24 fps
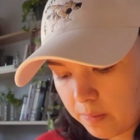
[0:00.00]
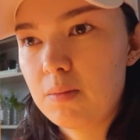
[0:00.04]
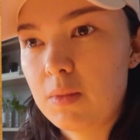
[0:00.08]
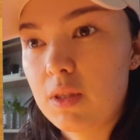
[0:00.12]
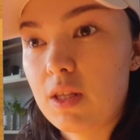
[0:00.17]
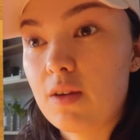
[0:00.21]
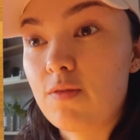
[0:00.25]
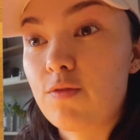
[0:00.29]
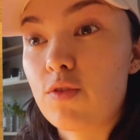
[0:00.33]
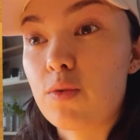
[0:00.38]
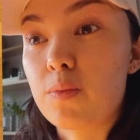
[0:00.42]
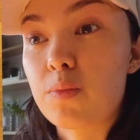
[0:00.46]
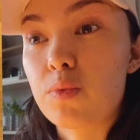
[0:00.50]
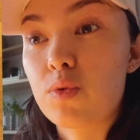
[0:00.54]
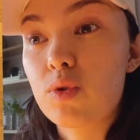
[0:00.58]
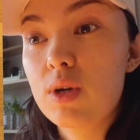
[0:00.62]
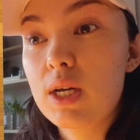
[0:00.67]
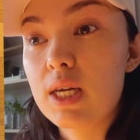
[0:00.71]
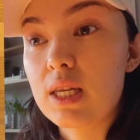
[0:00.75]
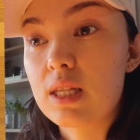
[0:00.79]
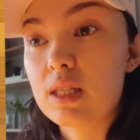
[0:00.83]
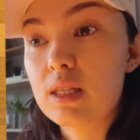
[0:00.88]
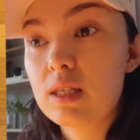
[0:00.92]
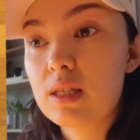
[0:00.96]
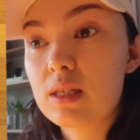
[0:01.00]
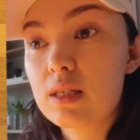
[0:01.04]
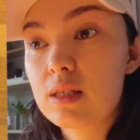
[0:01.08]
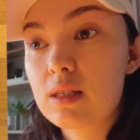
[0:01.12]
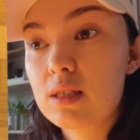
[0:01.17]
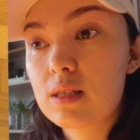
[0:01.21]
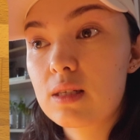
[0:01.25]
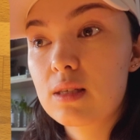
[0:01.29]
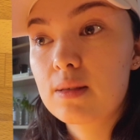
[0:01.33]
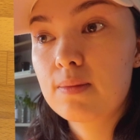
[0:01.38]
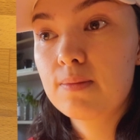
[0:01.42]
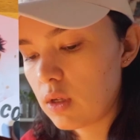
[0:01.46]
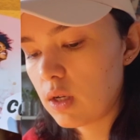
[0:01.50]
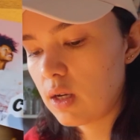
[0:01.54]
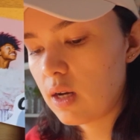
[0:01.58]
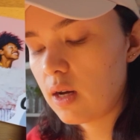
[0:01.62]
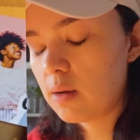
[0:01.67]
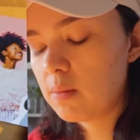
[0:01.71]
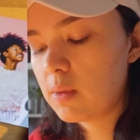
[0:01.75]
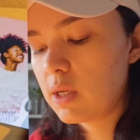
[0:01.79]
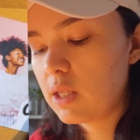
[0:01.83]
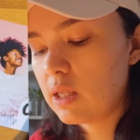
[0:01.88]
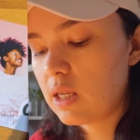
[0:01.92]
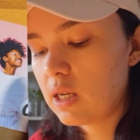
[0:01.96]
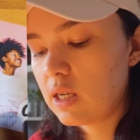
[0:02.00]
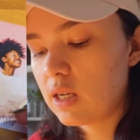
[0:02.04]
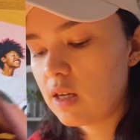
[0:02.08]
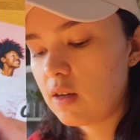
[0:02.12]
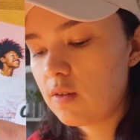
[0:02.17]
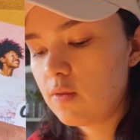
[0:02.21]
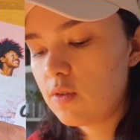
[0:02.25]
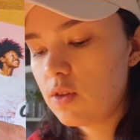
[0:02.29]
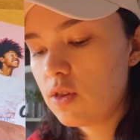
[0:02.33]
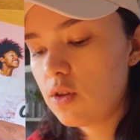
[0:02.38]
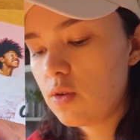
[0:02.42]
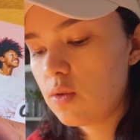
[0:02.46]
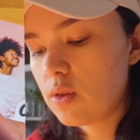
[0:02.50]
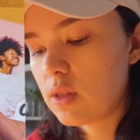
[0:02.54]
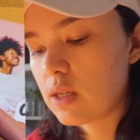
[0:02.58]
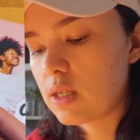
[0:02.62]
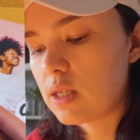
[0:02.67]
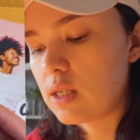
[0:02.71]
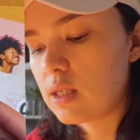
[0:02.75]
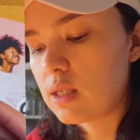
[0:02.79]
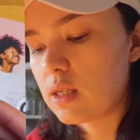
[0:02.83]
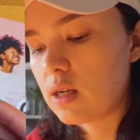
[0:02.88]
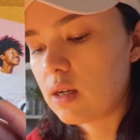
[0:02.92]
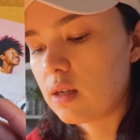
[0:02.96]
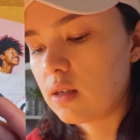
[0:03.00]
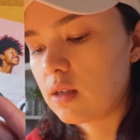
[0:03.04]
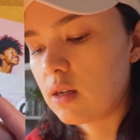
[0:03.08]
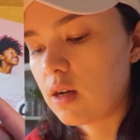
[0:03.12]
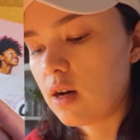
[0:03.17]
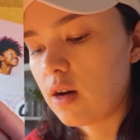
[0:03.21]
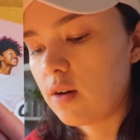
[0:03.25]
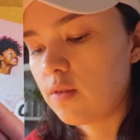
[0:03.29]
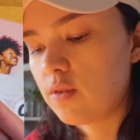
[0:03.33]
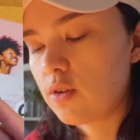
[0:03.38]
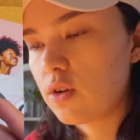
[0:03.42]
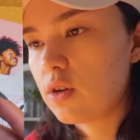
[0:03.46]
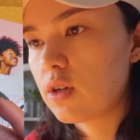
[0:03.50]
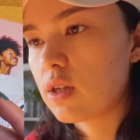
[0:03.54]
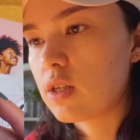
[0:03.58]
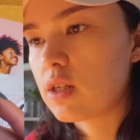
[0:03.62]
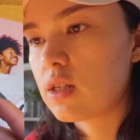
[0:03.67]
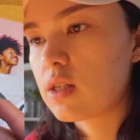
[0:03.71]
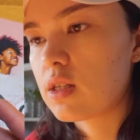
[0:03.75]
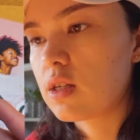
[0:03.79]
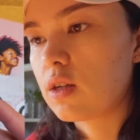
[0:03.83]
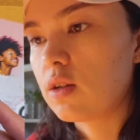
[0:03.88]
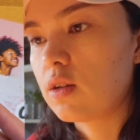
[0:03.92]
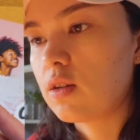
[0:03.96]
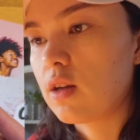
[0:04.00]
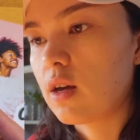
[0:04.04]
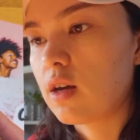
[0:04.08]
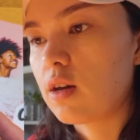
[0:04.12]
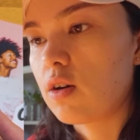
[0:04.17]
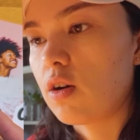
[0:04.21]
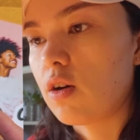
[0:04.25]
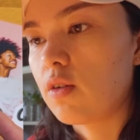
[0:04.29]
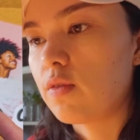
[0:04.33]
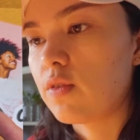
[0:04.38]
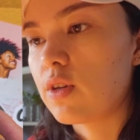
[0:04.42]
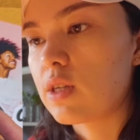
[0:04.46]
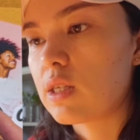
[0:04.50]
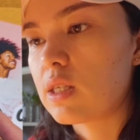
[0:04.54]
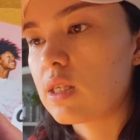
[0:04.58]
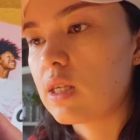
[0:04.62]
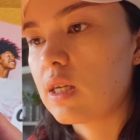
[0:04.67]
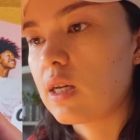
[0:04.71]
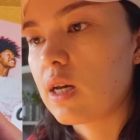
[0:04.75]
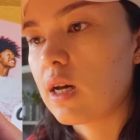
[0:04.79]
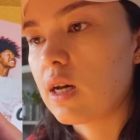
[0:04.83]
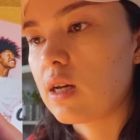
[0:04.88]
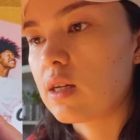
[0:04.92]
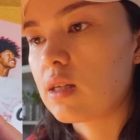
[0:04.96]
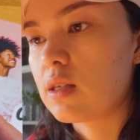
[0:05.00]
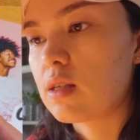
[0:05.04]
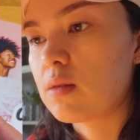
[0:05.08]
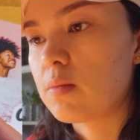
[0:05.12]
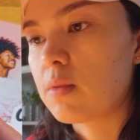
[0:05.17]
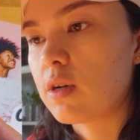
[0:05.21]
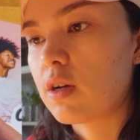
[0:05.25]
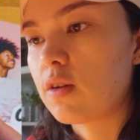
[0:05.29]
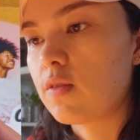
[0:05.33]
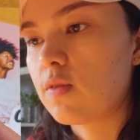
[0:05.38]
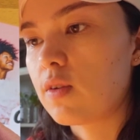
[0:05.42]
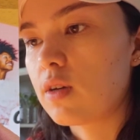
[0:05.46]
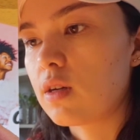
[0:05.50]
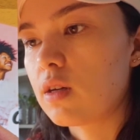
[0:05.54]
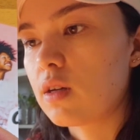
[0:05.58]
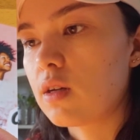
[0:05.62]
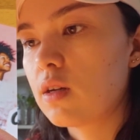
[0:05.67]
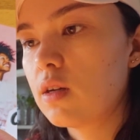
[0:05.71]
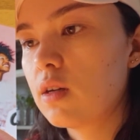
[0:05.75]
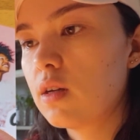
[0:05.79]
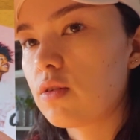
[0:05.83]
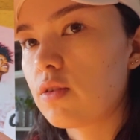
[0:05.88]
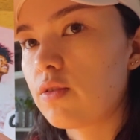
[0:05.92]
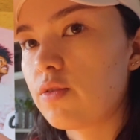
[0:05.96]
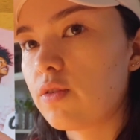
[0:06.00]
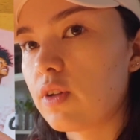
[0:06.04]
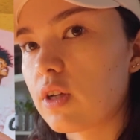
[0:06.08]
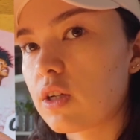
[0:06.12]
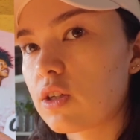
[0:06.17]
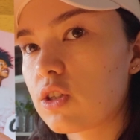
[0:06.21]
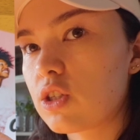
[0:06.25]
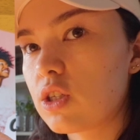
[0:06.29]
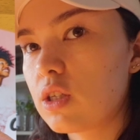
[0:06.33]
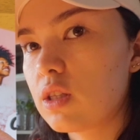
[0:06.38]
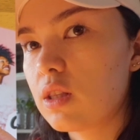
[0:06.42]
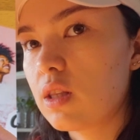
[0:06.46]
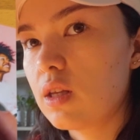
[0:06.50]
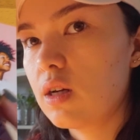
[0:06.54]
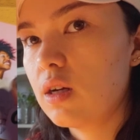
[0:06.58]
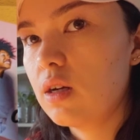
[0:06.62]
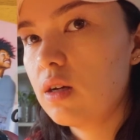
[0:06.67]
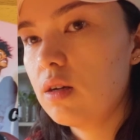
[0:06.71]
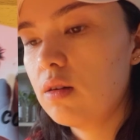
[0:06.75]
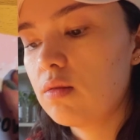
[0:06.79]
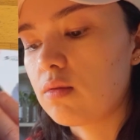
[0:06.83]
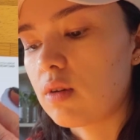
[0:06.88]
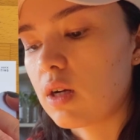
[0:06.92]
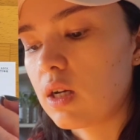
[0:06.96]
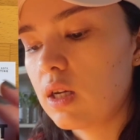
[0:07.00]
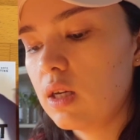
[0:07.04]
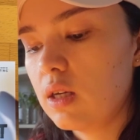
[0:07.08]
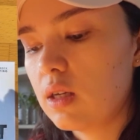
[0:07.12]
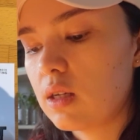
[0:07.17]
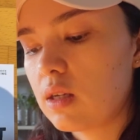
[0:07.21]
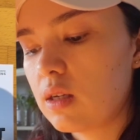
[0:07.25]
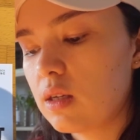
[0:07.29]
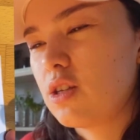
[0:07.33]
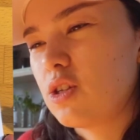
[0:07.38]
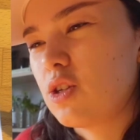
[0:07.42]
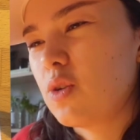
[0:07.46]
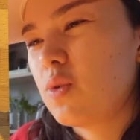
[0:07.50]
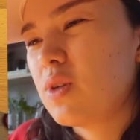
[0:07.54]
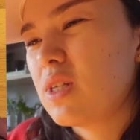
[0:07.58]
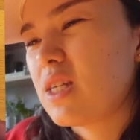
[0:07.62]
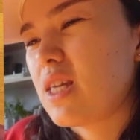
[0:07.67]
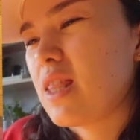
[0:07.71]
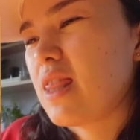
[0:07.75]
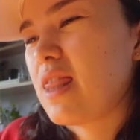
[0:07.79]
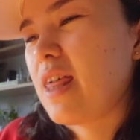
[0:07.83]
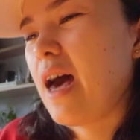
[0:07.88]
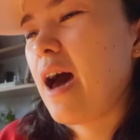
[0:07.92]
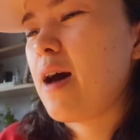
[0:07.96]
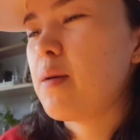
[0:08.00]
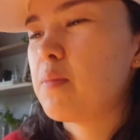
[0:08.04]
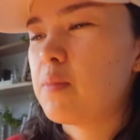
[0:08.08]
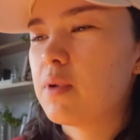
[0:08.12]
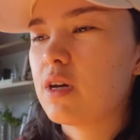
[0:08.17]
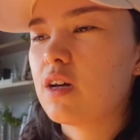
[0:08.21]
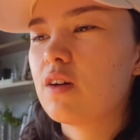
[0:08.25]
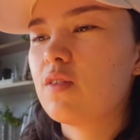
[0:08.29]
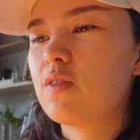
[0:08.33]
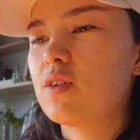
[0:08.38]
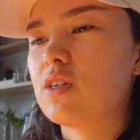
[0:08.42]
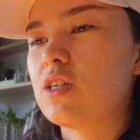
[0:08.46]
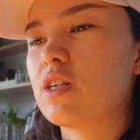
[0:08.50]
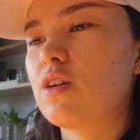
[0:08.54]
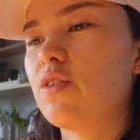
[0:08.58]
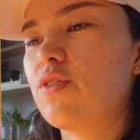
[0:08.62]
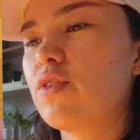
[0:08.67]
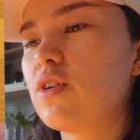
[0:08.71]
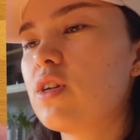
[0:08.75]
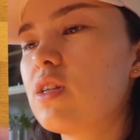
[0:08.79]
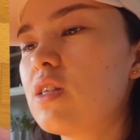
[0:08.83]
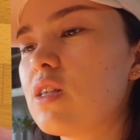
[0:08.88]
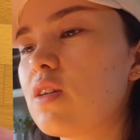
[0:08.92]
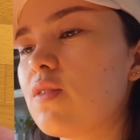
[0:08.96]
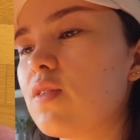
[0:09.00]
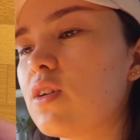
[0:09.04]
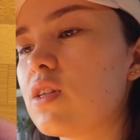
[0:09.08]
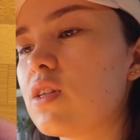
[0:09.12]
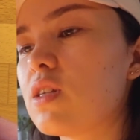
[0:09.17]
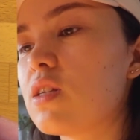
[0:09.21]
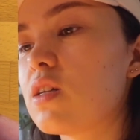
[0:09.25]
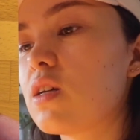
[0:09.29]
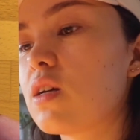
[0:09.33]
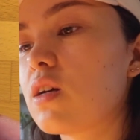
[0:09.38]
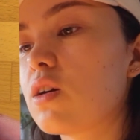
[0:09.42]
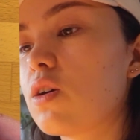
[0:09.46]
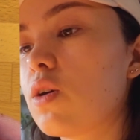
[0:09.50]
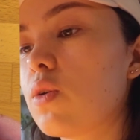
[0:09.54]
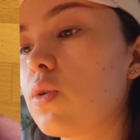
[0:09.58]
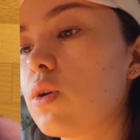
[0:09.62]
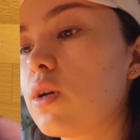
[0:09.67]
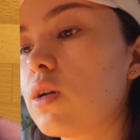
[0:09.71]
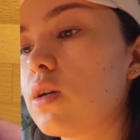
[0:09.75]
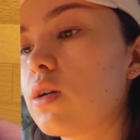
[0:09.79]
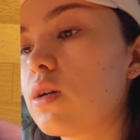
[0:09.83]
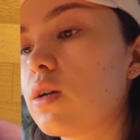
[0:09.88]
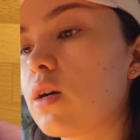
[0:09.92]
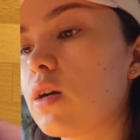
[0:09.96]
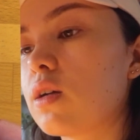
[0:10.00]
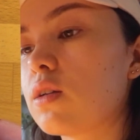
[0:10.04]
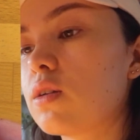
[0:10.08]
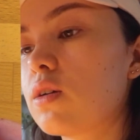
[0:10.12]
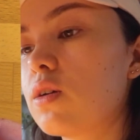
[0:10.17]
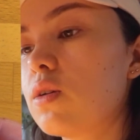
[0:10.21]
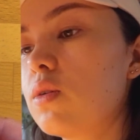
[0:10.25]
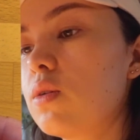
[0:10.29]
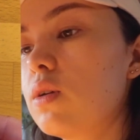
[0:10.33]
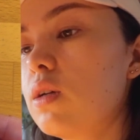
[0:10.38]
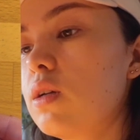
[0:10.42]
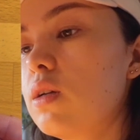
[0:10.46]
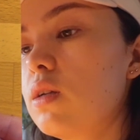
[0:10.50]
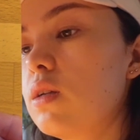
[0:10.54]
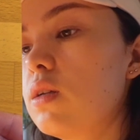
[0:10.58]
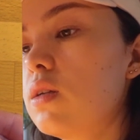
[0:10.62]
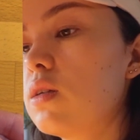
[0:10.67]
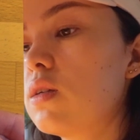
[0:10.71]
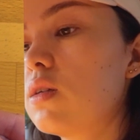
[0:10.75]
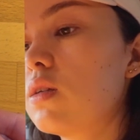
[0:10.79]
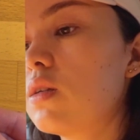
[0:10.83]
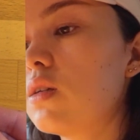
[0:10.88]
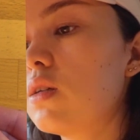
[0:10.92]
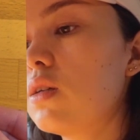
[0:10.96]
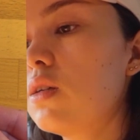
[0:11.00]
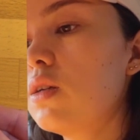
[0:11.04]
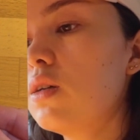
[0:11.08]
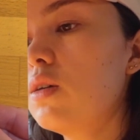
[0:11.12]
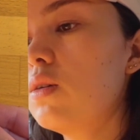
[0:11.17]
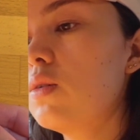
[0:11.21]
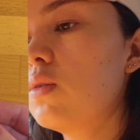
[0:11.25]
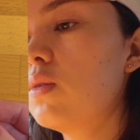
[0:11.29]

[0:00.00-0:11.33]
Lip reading: But then for prints, I mean, like, even though this is uncovered, it still, like, obviously has a bit of a reflection there, right? So is it that big of a difference if it's coated or uncoated, you know?